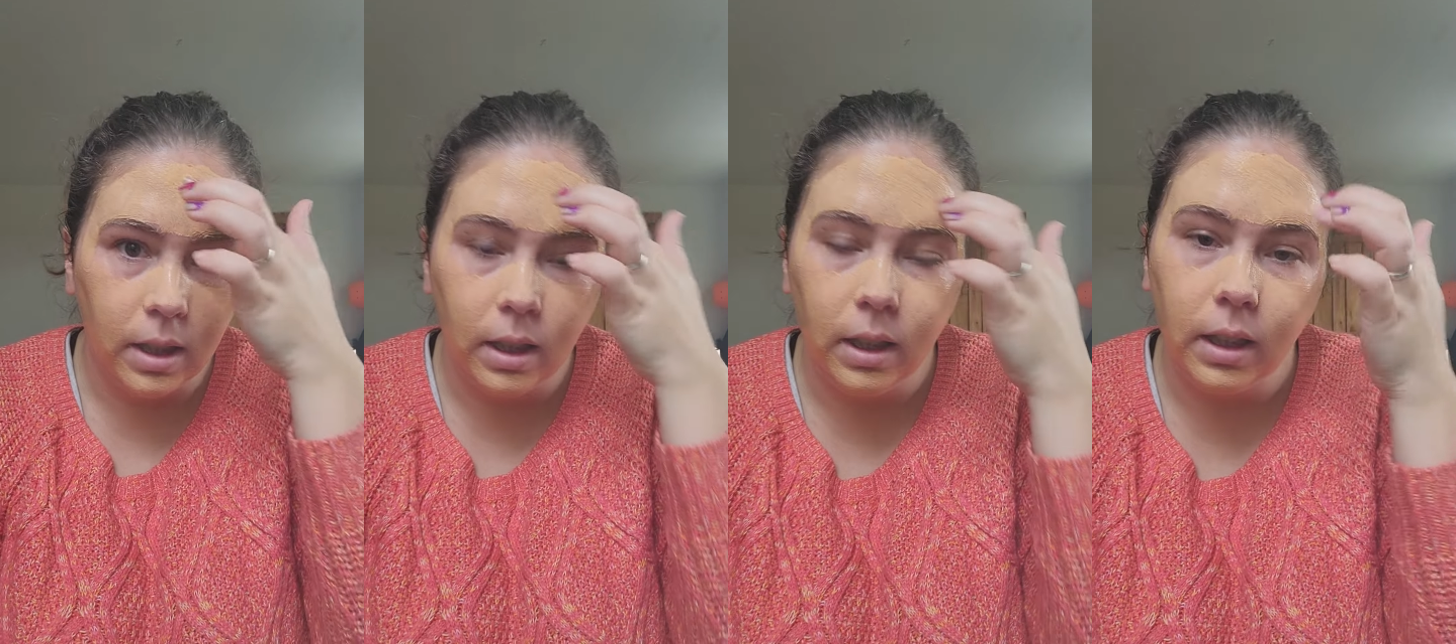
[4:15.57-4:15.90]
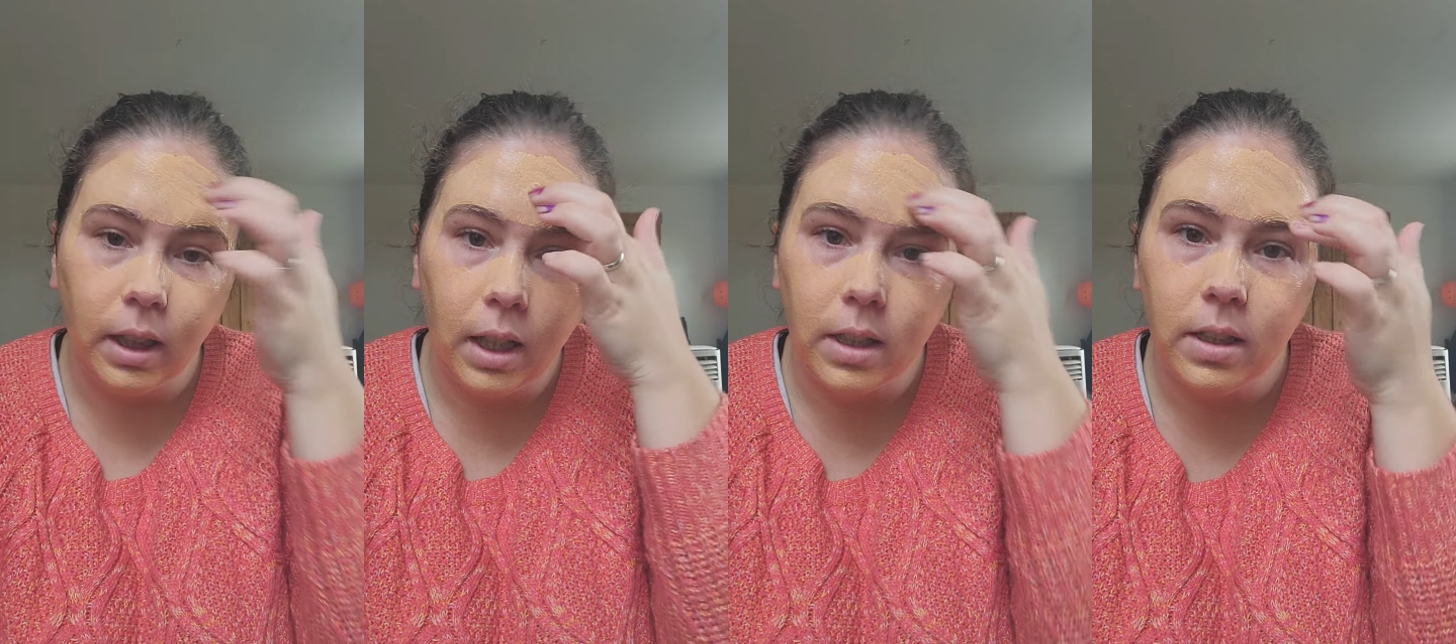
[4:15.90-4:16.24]

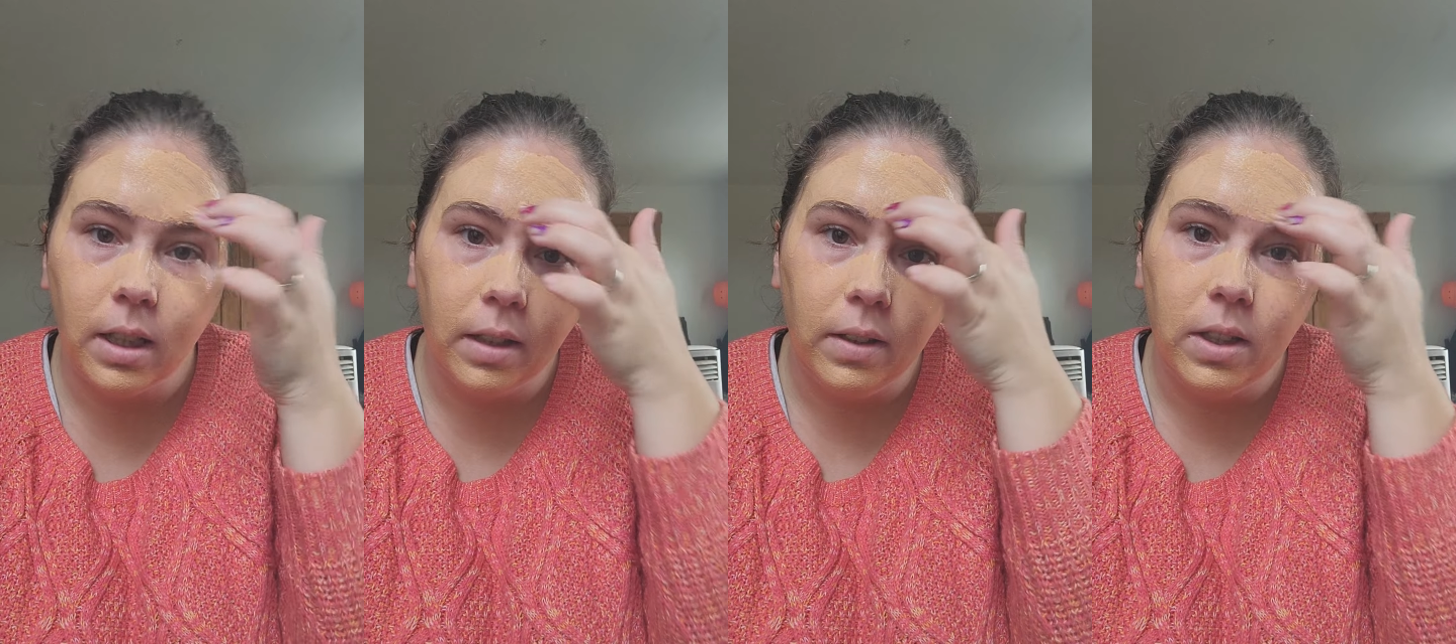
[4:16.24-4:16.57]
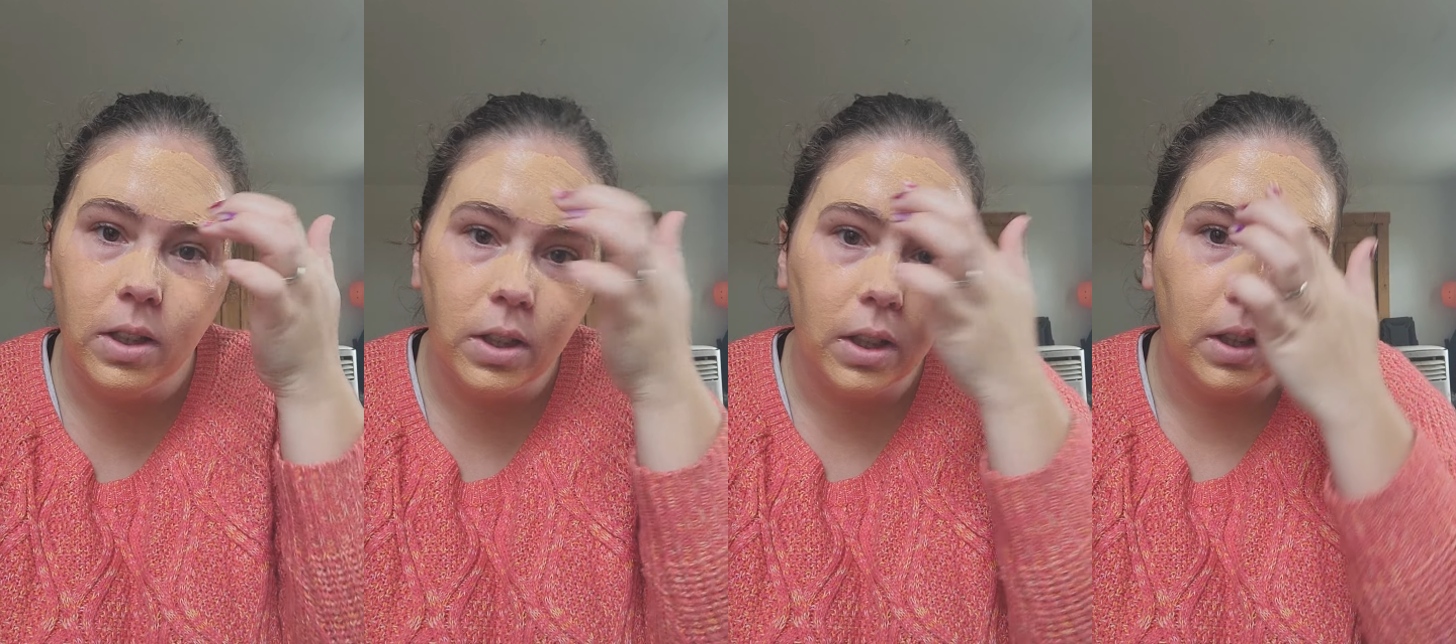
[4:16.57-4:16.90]
didn't get done
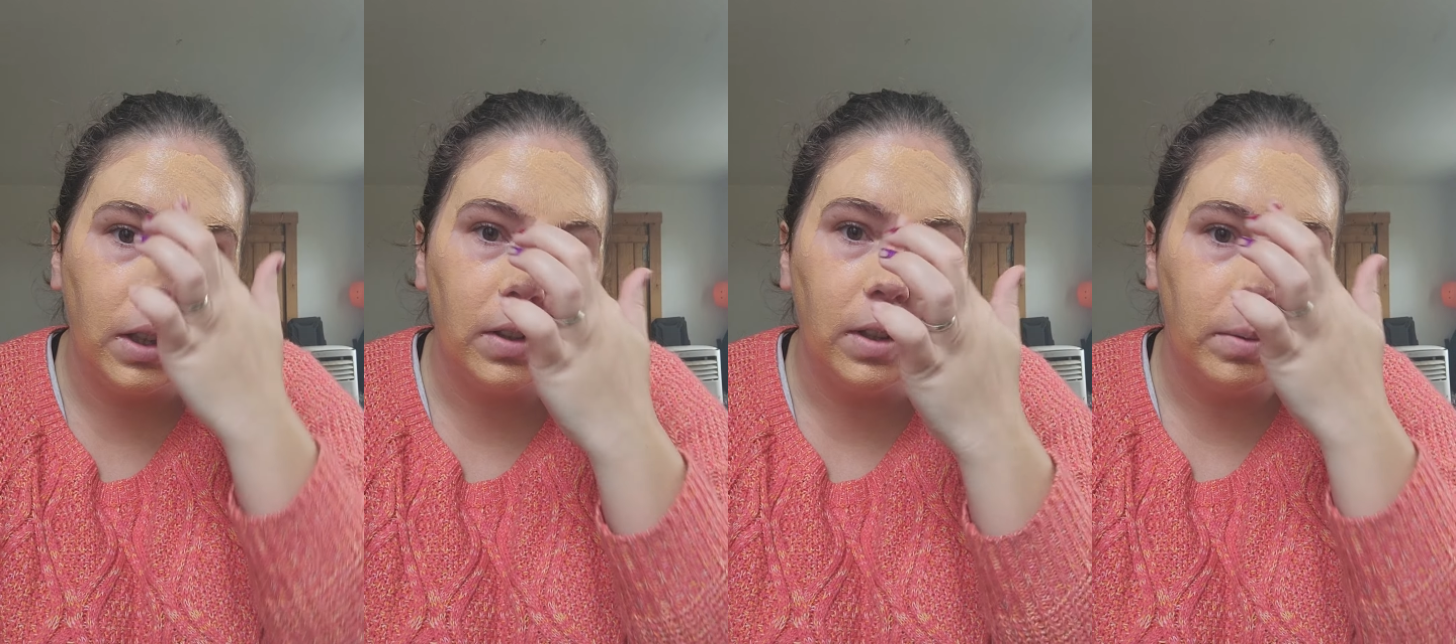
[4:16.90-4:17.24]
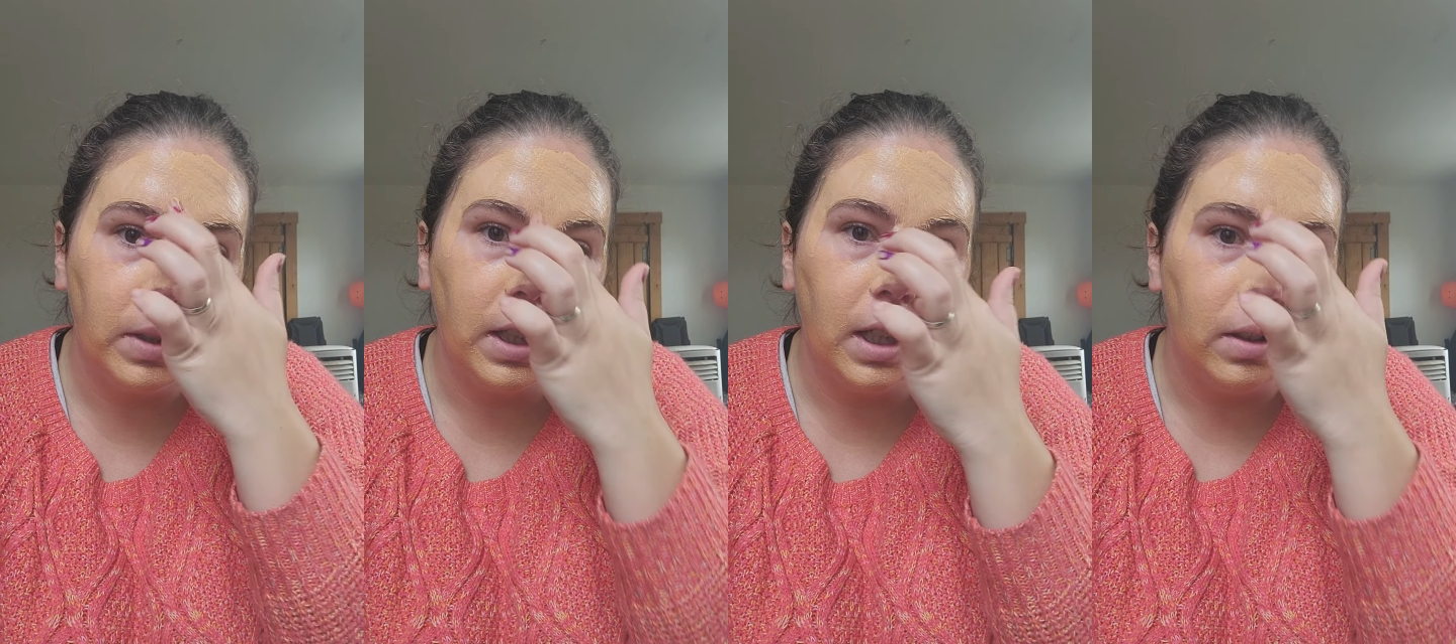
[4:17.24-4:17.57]
this year that
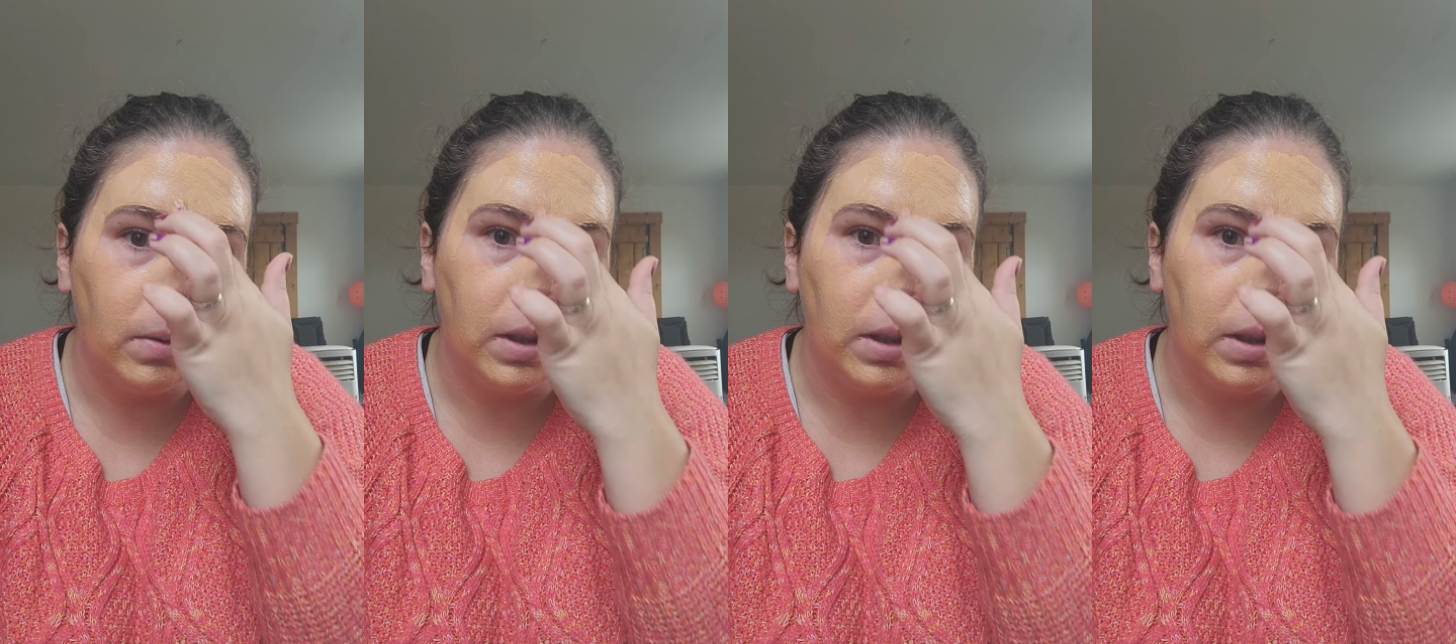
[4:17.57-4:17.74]
we kind